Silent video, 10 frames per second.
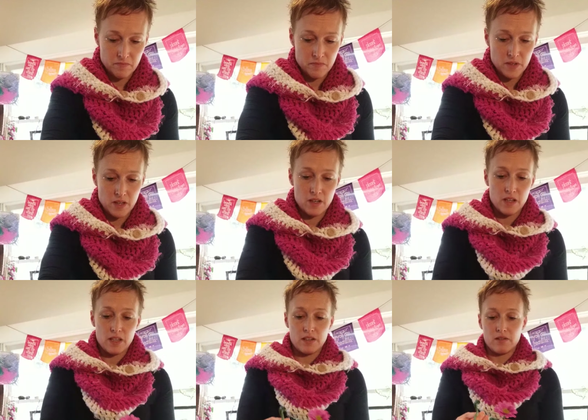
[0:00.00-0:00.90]

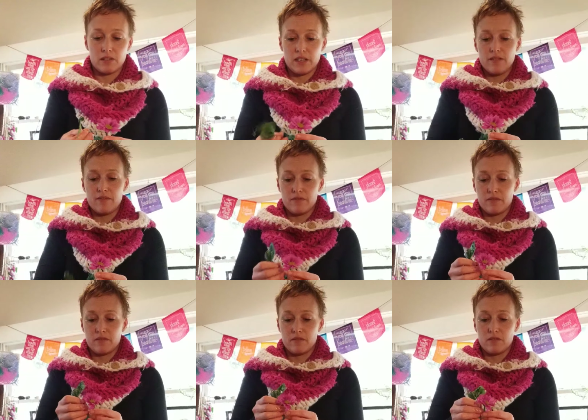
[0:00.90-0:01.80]
Another little leaf.
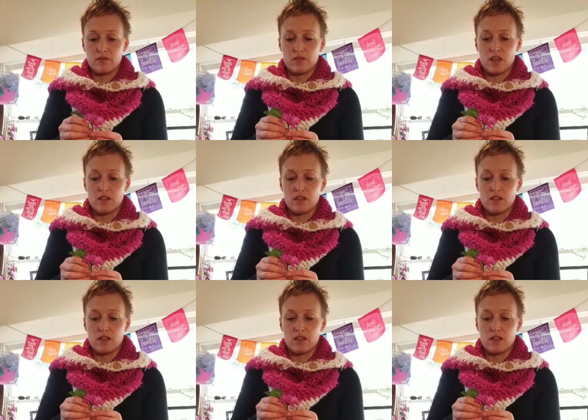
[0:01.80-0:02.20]
Oh yeah,